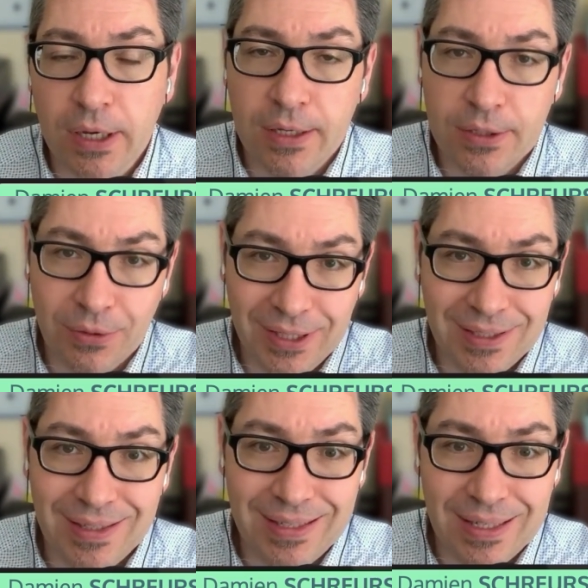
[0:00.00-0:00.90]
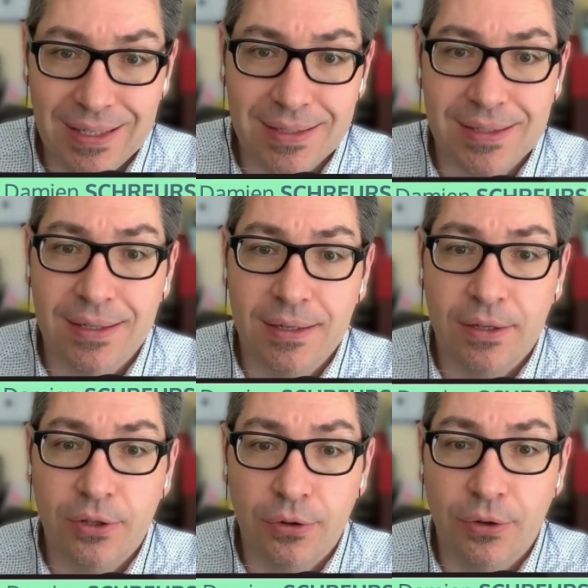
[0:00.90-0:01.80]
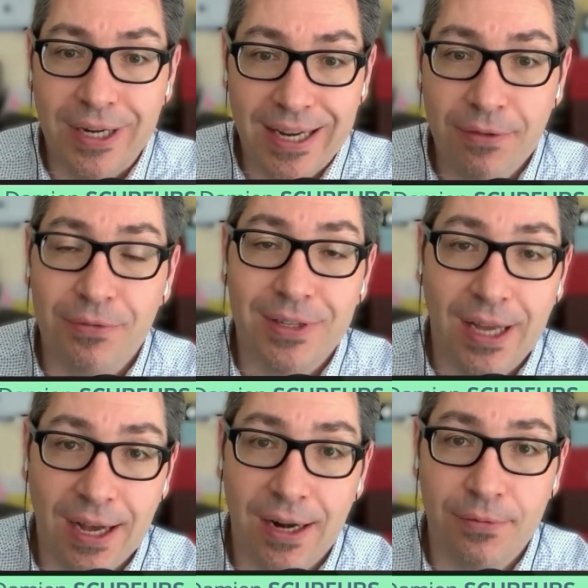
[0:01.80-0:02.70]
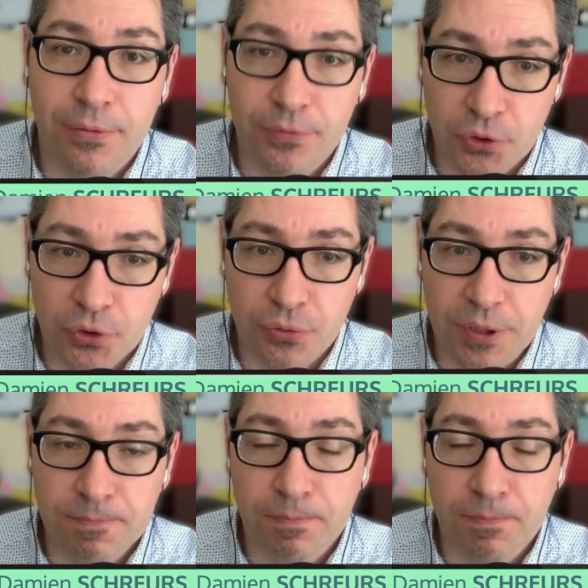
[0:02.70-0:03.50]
so that it takes the left half of the screen.